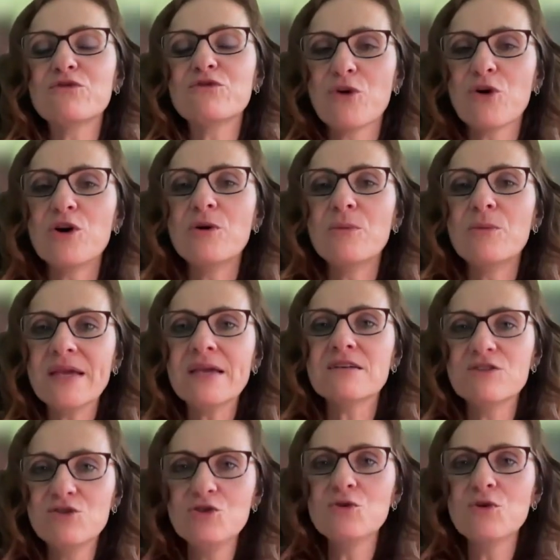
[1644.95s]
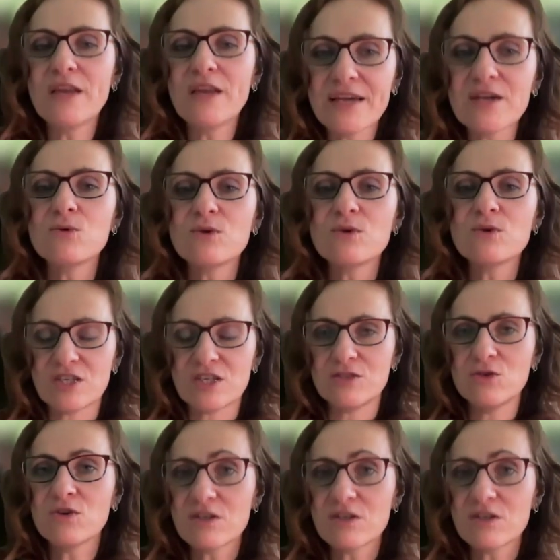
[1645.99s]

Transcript: forming new languages.